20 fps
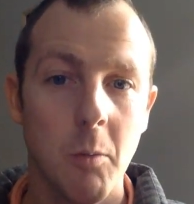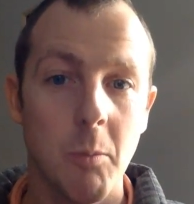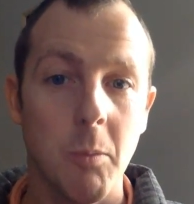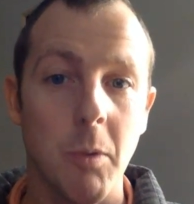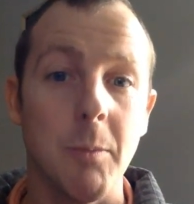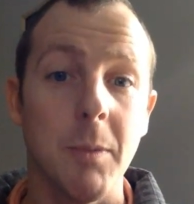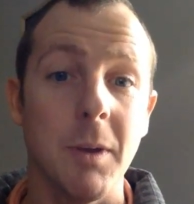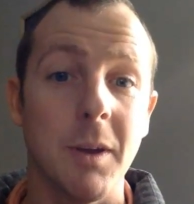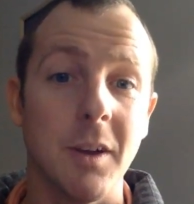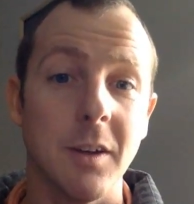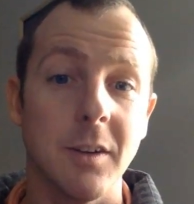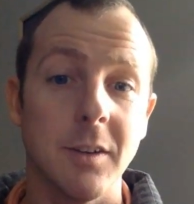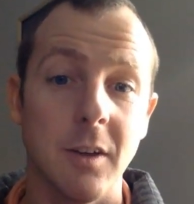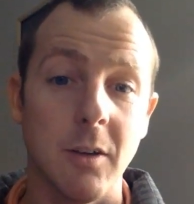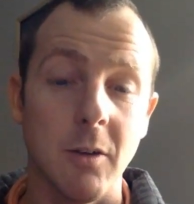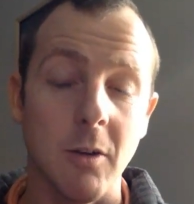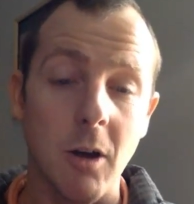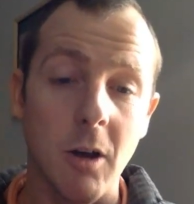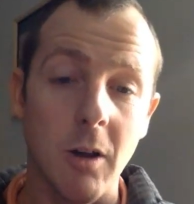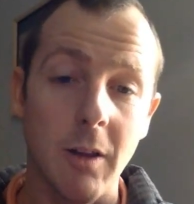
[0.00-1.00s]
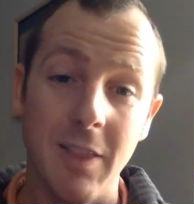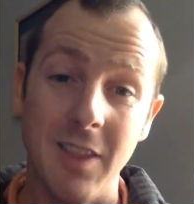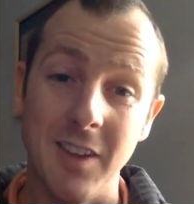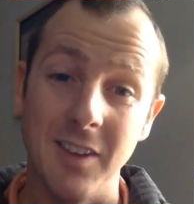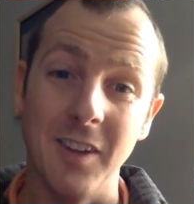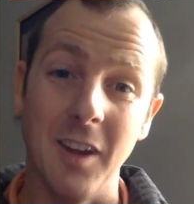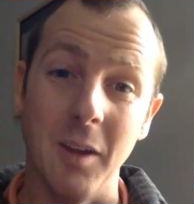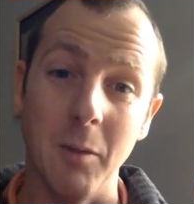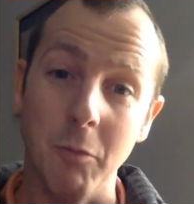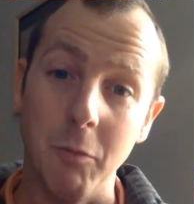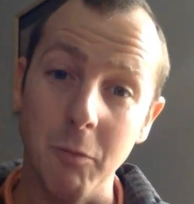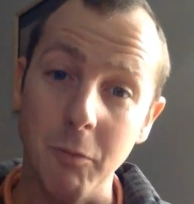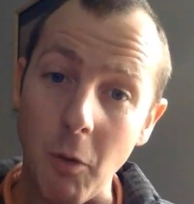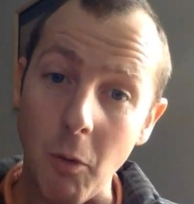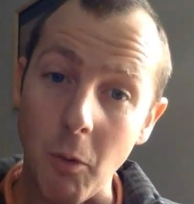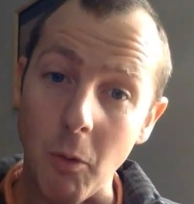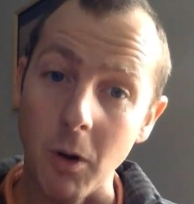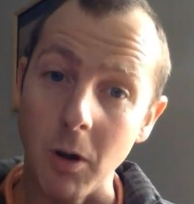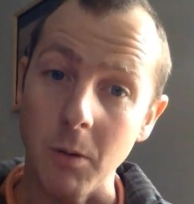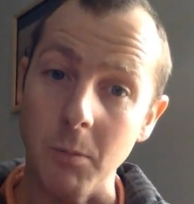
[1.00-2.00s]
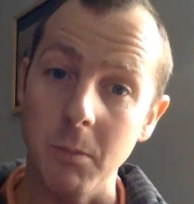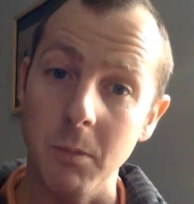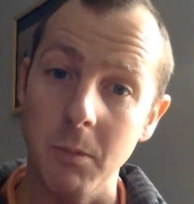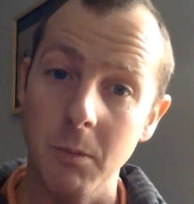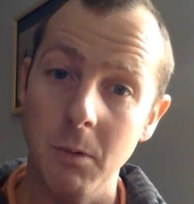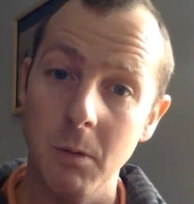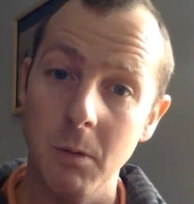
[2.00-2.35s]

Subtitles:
but because they're all in the same form,